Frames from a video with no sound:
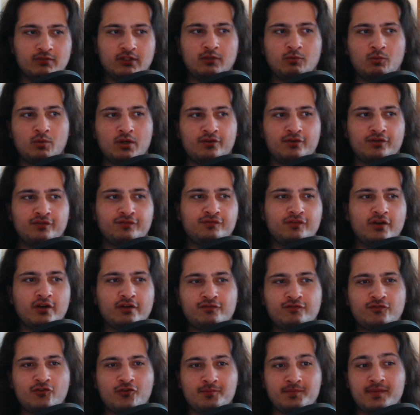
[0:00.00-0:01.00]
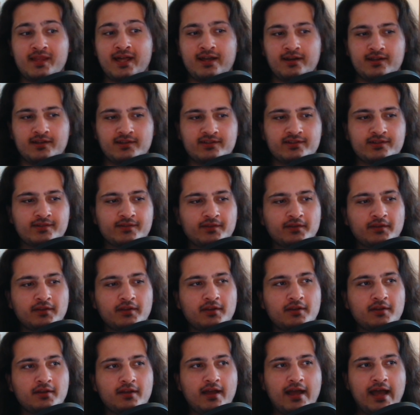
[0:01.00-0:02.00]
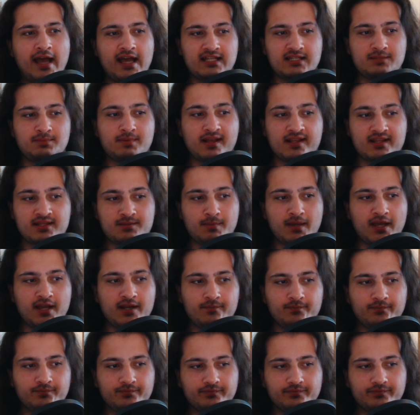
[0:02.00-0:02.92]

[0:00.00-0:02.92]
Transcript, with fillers: whatever fuck form that is, aspects Bane